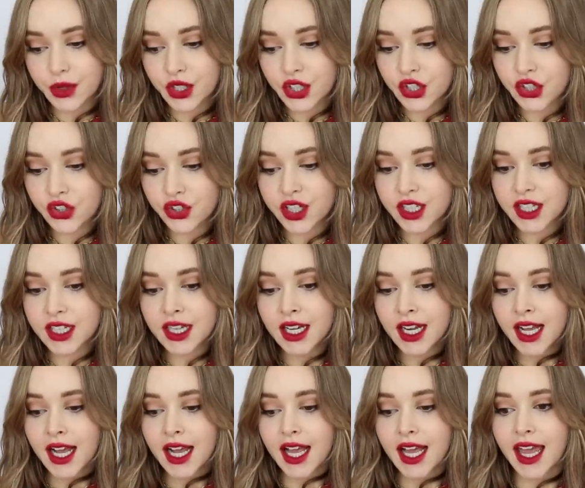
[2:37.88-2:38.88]
pure,
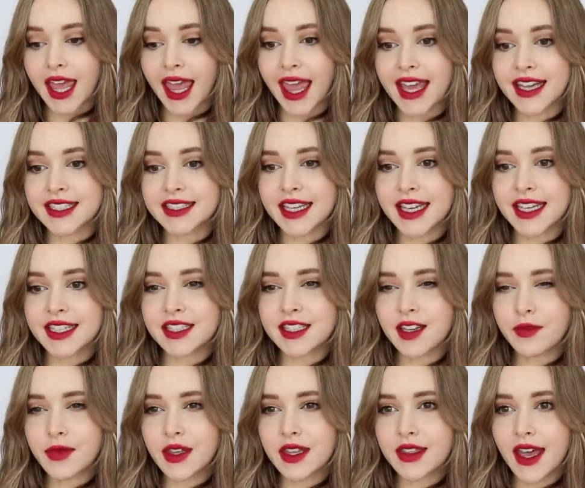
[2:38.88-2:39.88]
and it's
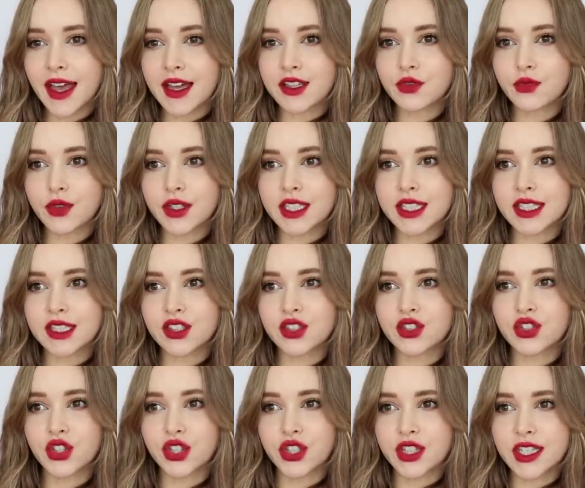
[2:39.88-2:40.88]
something that has really
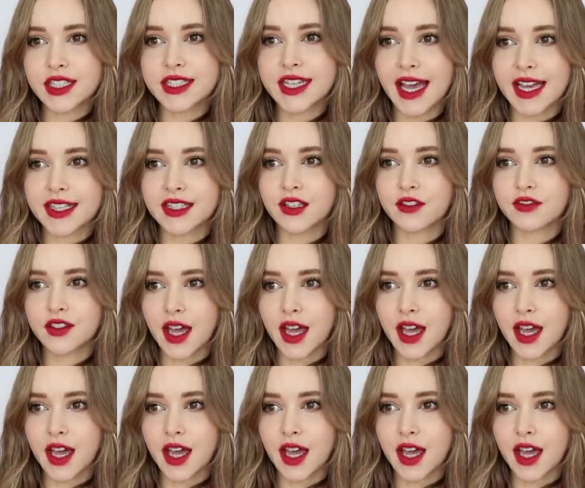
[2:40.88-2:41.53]
stood the test of